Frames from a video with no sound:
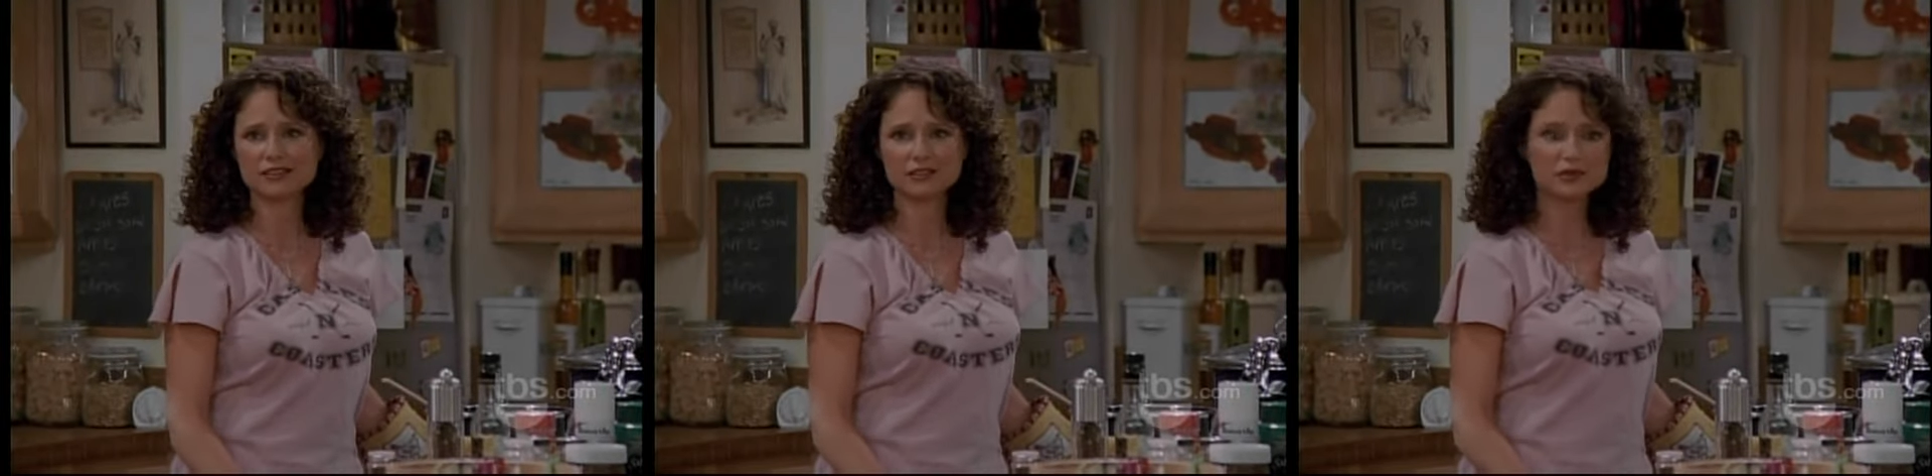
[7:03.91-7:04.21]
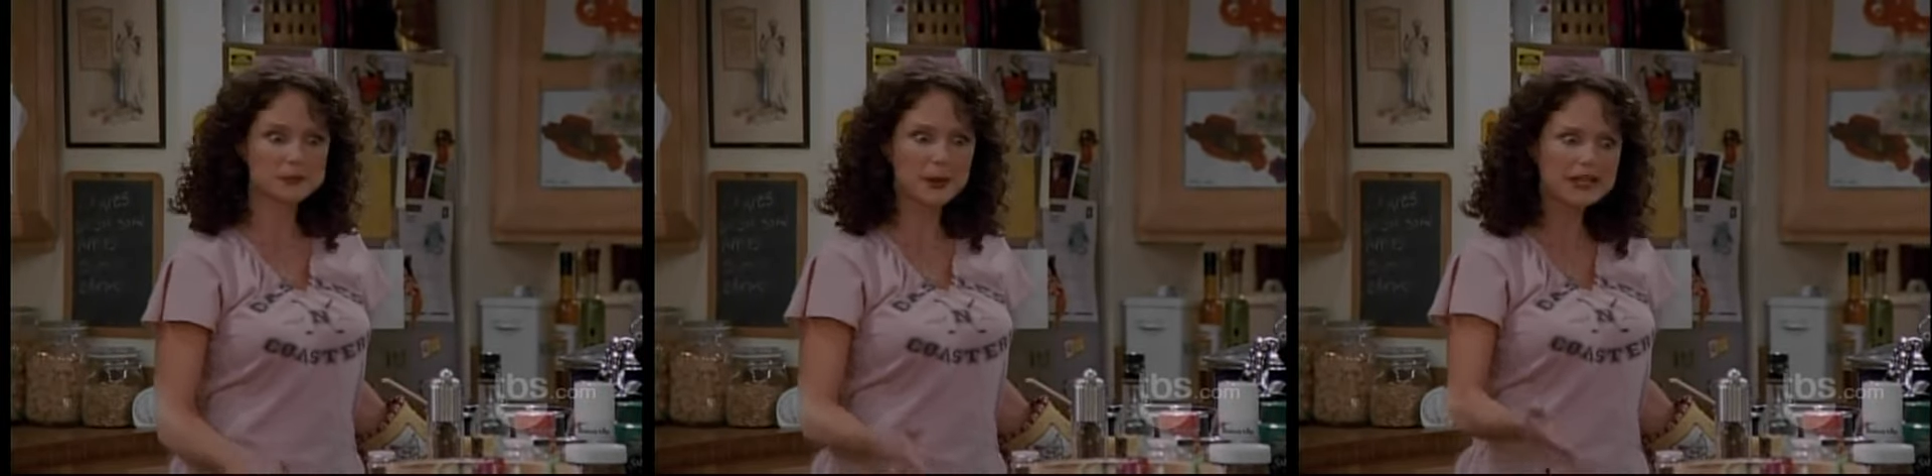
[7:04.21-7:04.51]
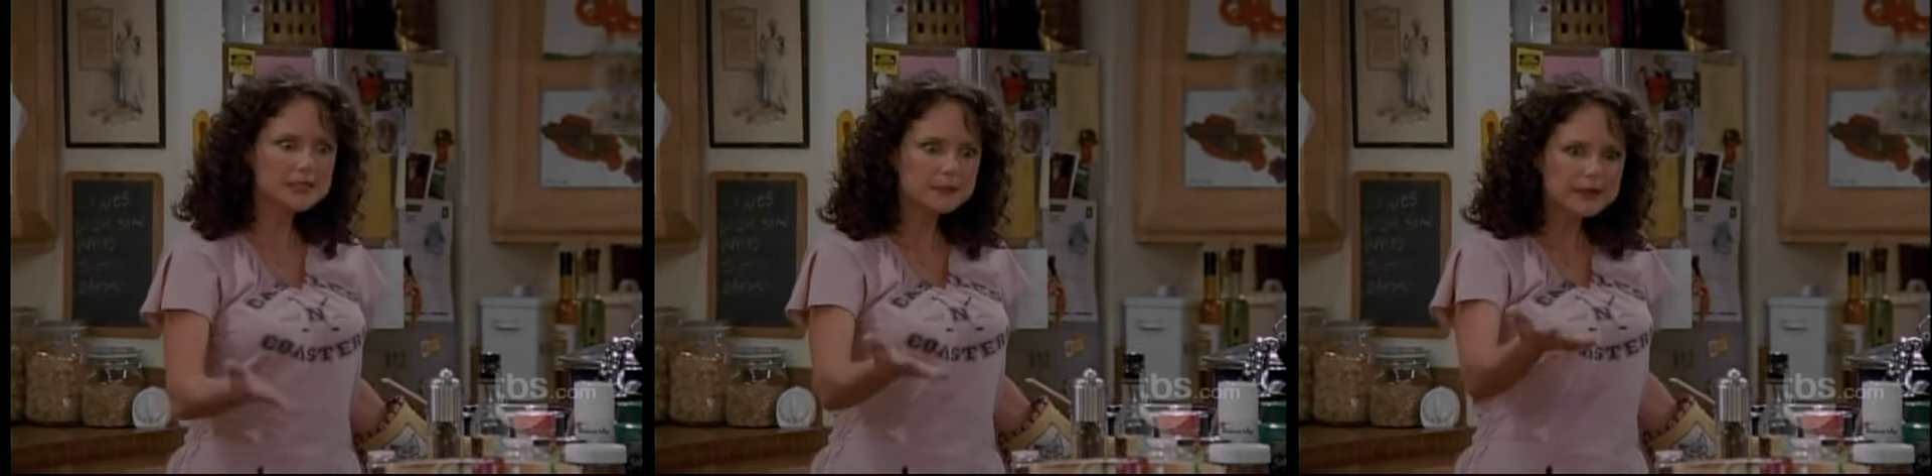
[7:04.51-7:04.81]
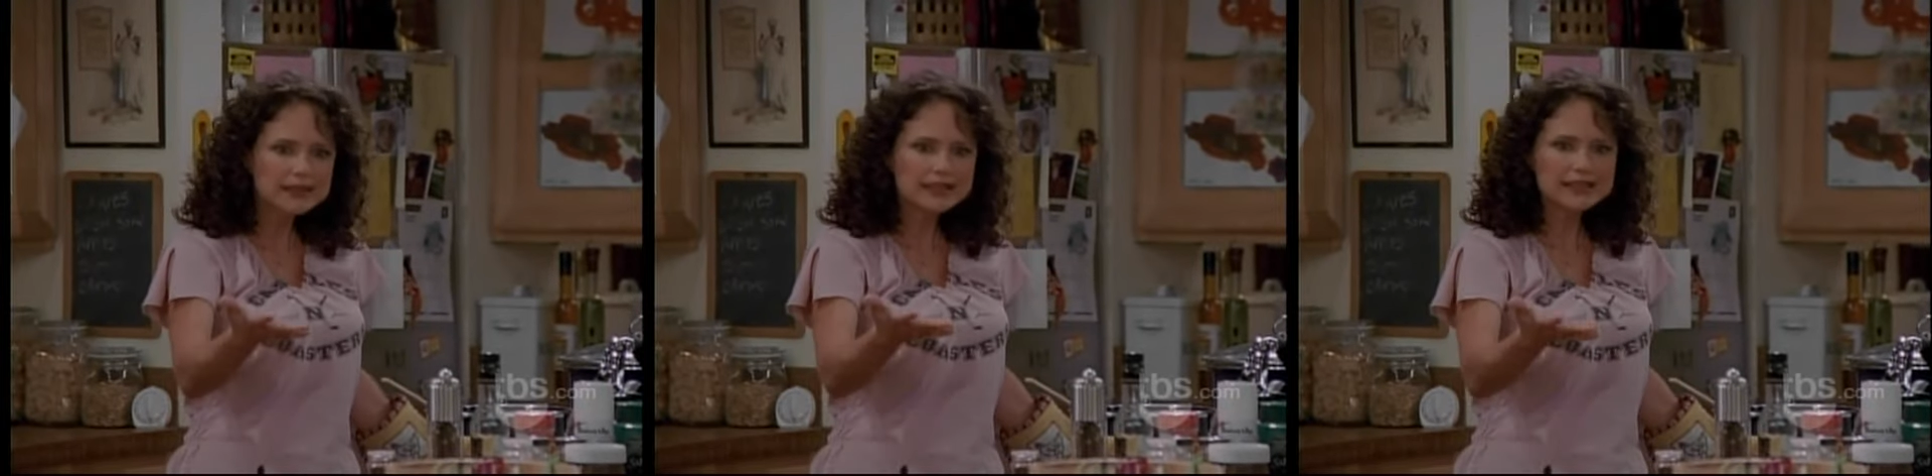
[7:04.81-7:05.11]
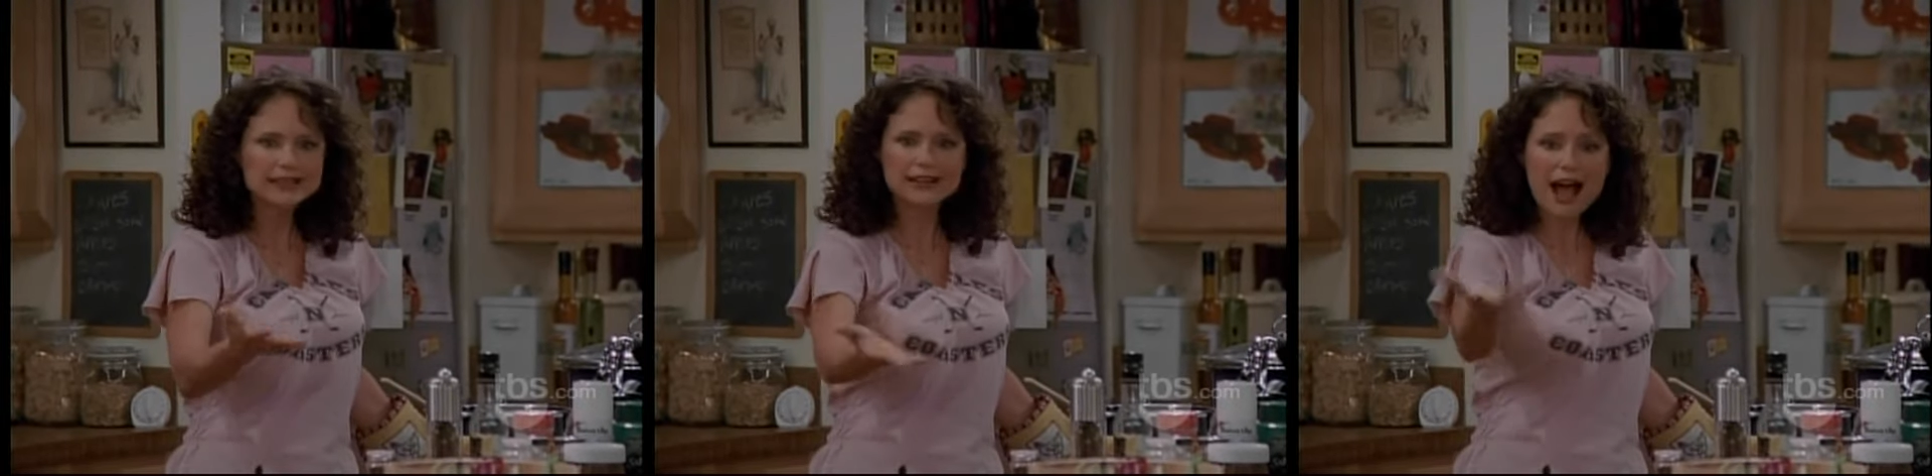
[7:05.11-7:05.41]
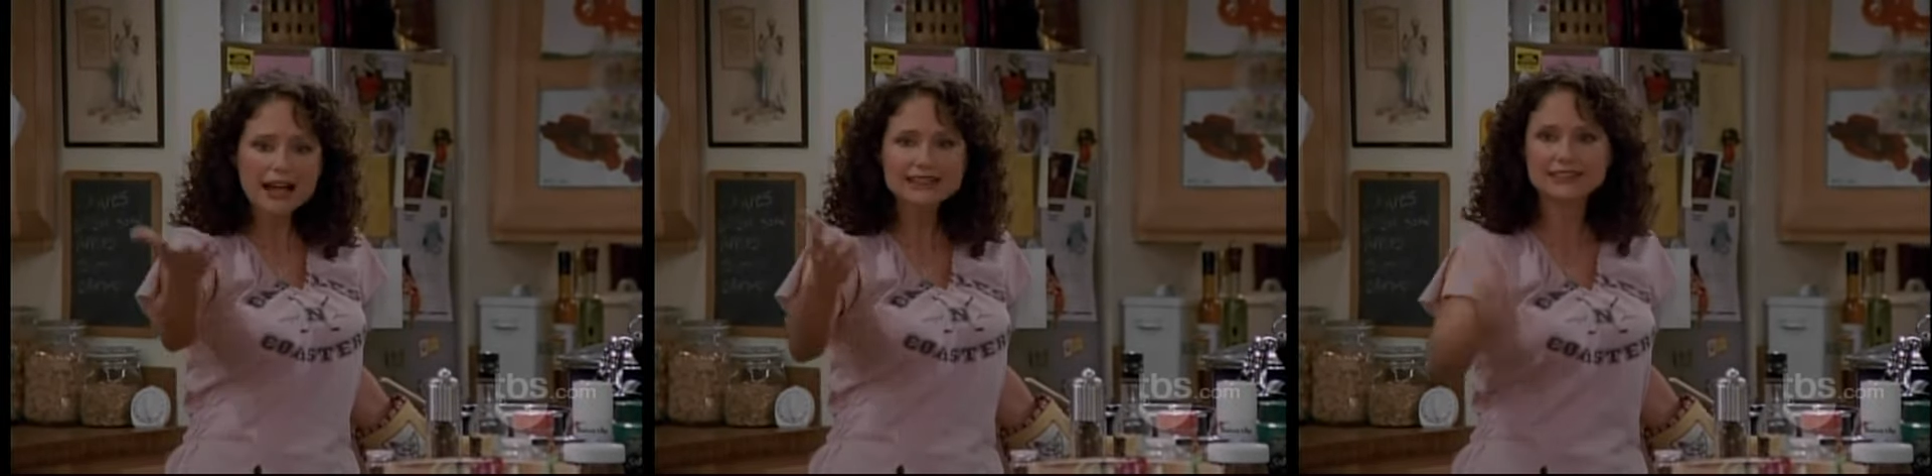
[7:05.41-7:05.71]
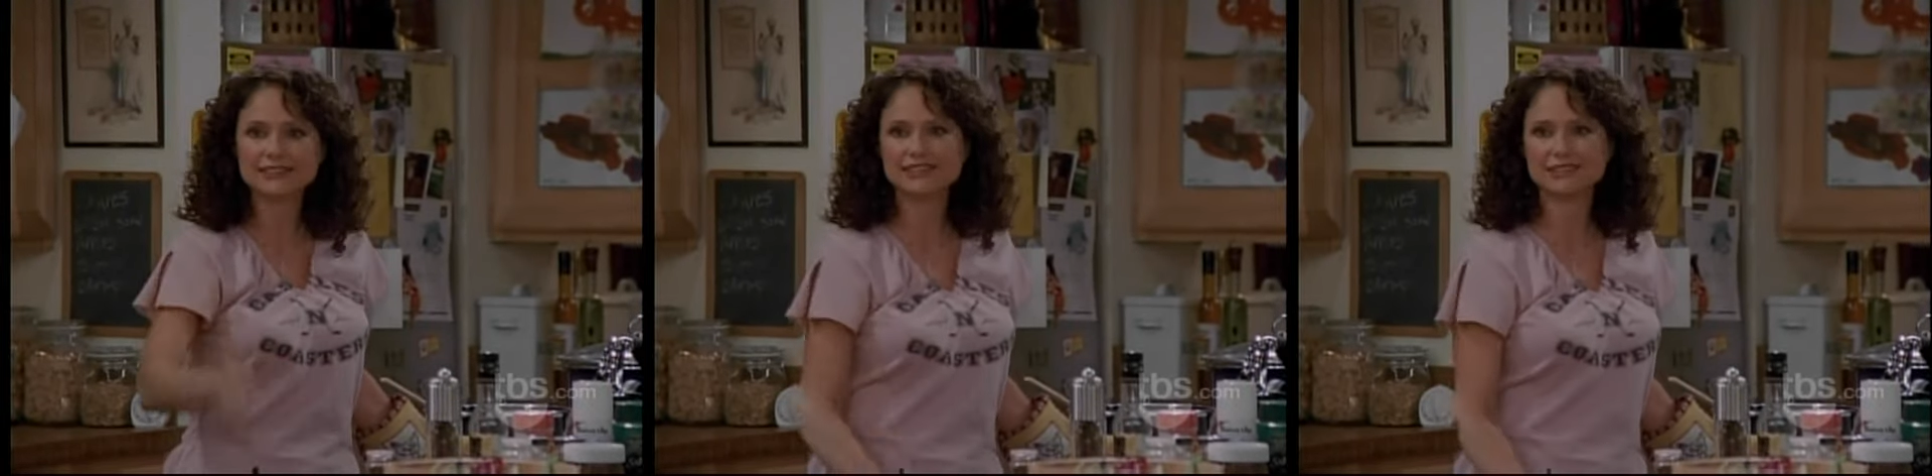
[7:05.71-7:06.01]
You know, responsibility,
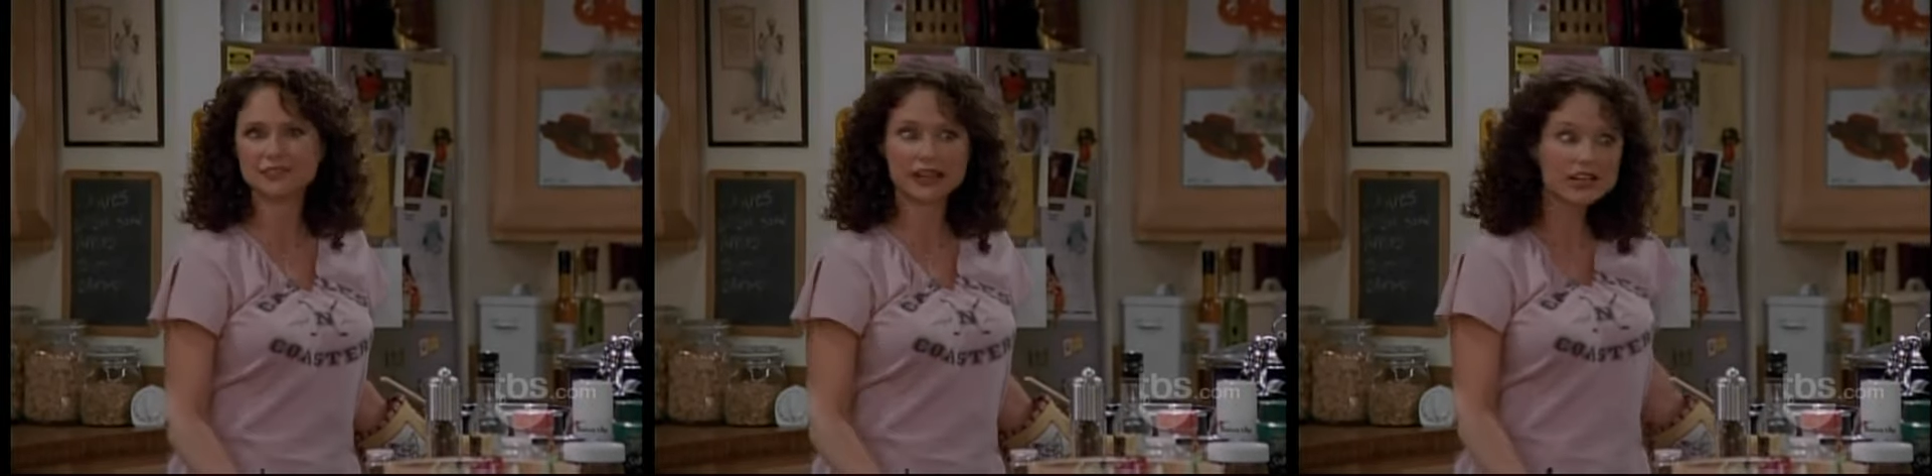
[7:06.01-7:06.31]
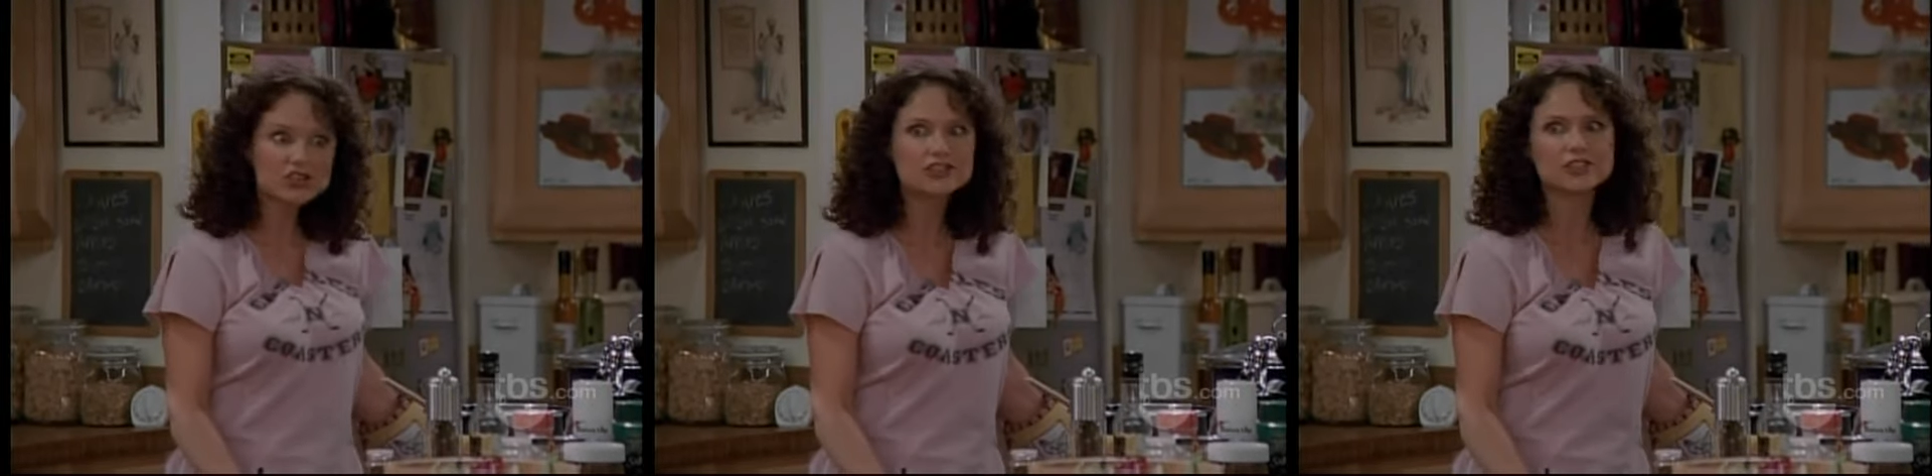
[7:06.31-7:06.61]
guidance, financial